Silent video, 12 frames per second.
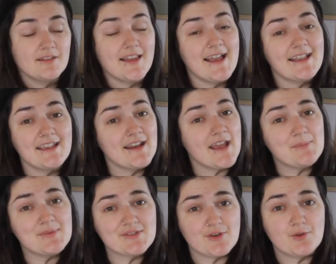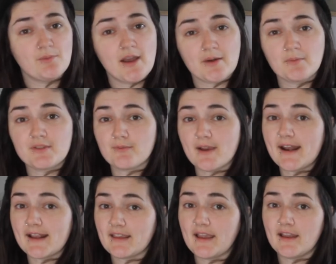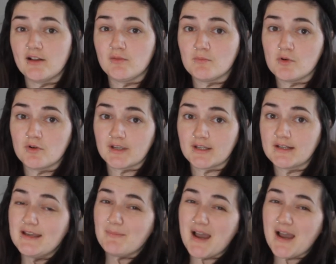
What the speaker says: Like in episode 1 with writer KL Morgan,